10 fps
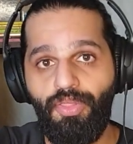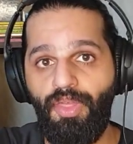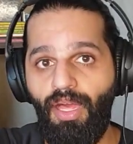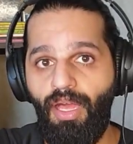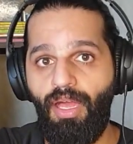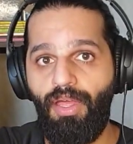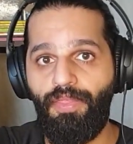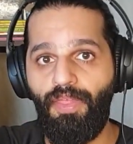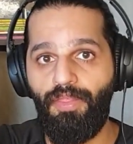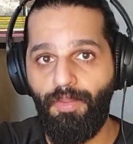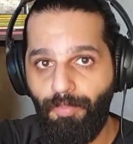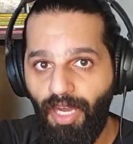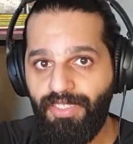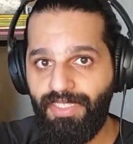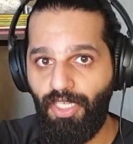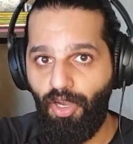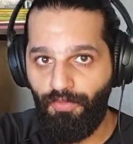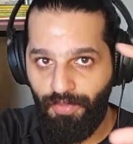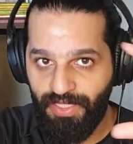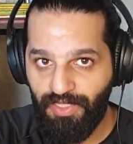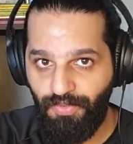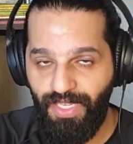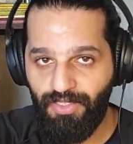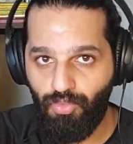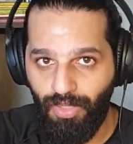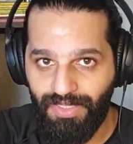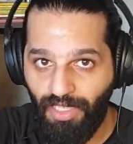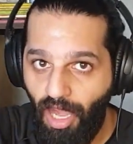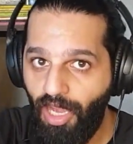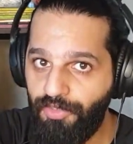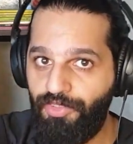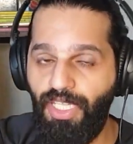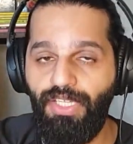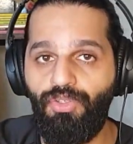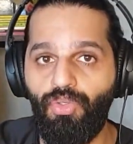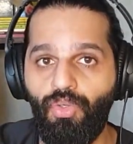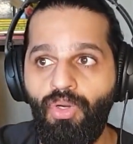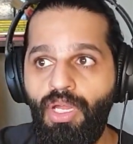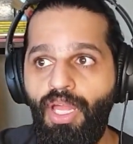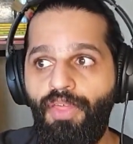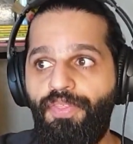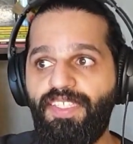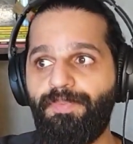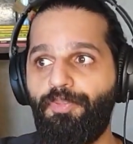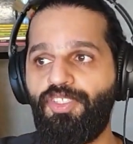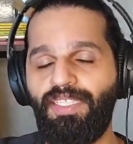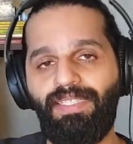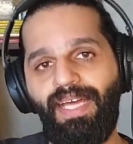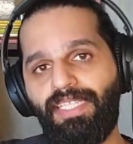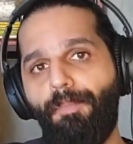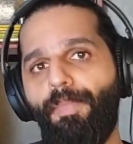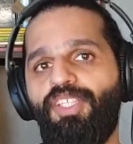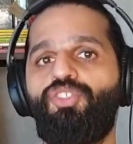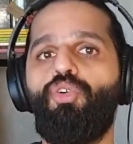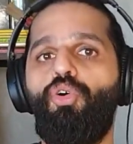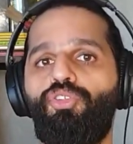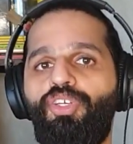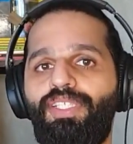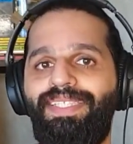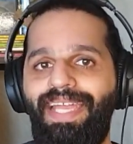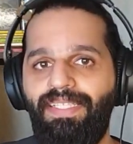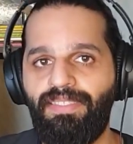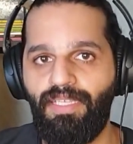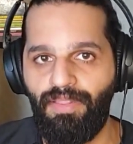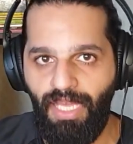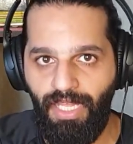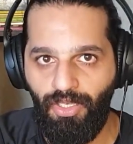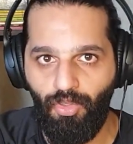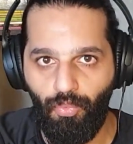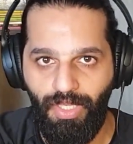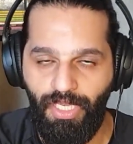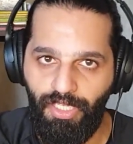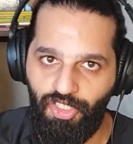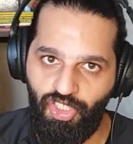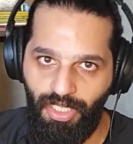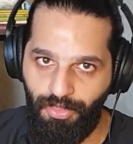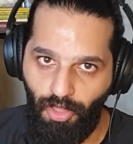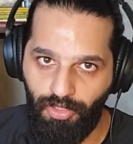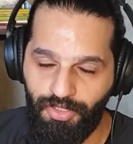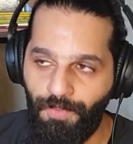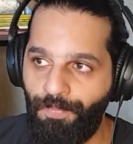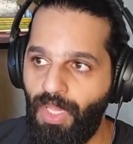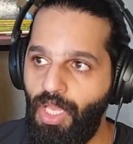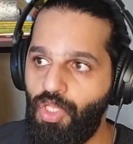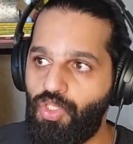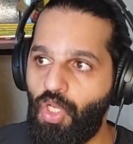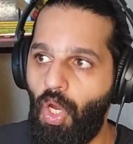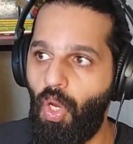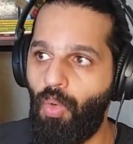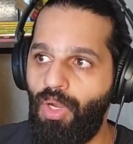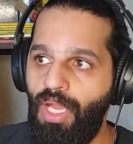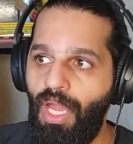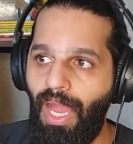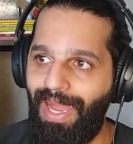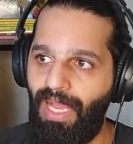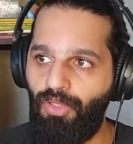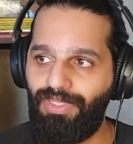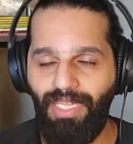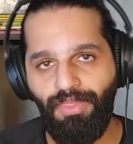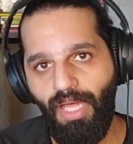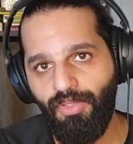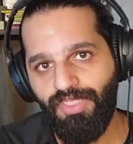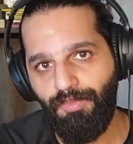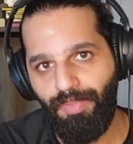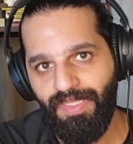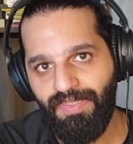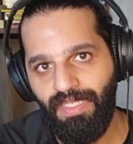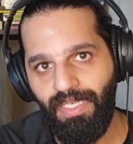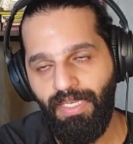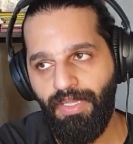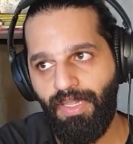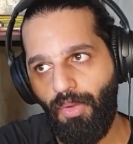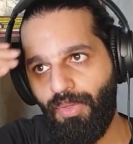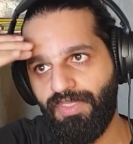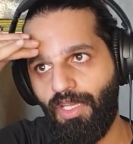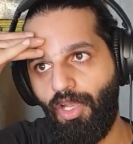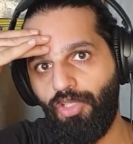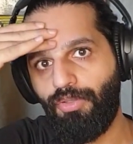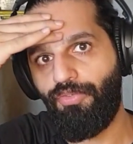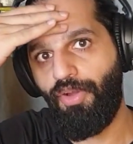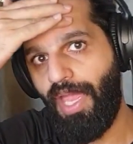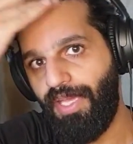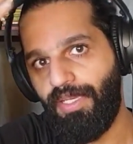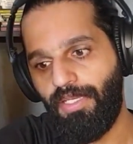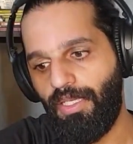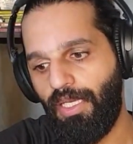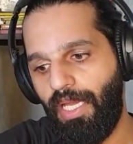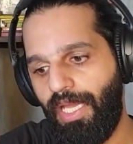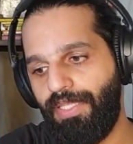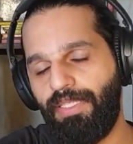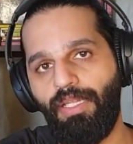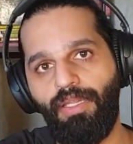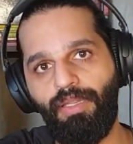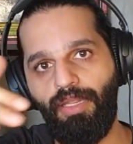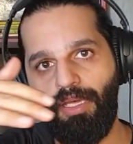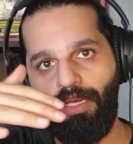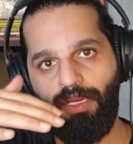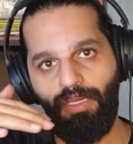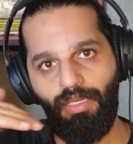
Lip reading: the body of the Sphinx was carved into, this puts it at a much older date than we initially thought. So around 10,000 BC, there was a lot of rain in the